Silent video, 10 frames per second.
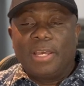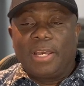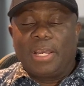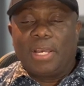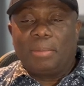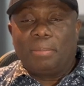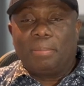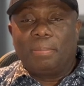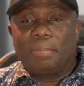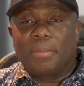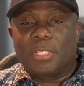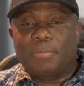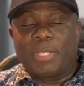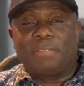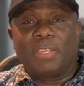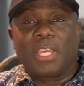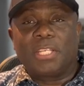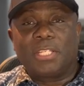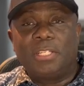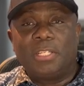um,
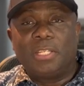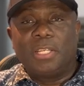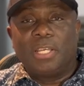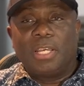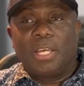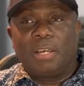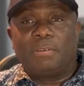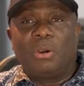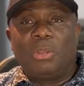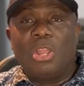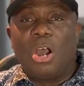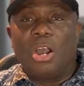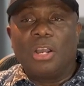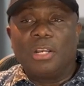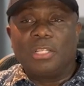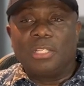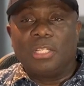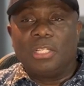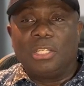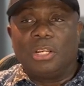specification of how long
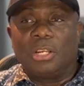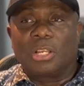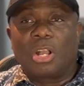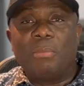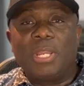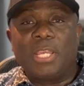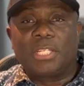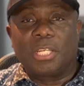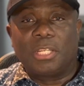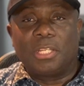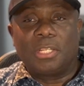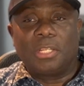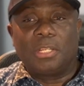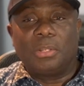your combination